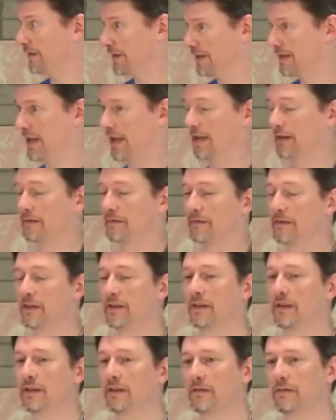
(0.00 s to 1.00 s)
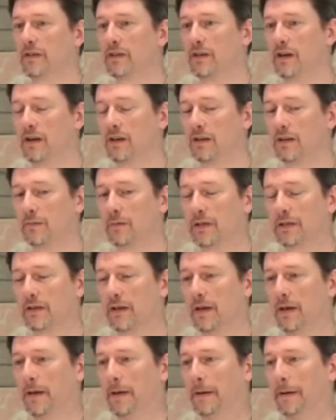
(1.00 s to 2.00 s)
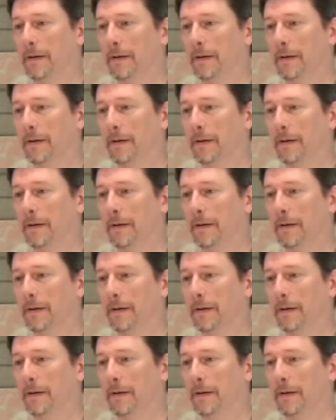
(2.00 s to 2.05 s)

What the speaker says: of the date of the document.